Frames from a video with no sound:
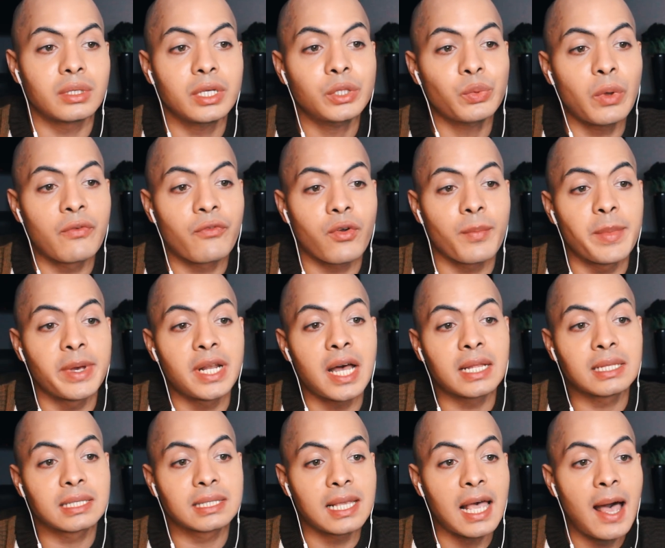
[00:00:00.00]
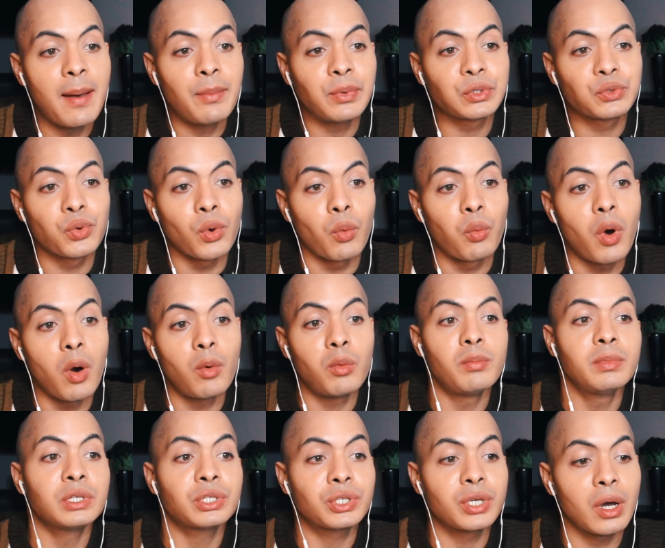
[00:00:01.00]
This went from an ensemble to a
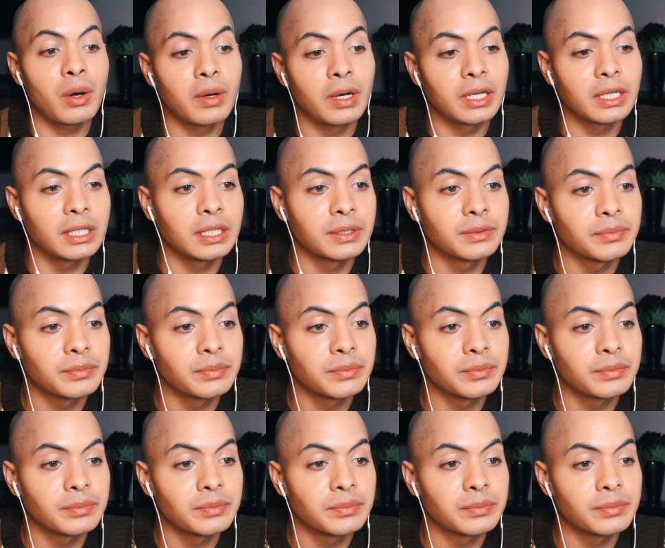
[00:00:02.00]
one-woman show, honey.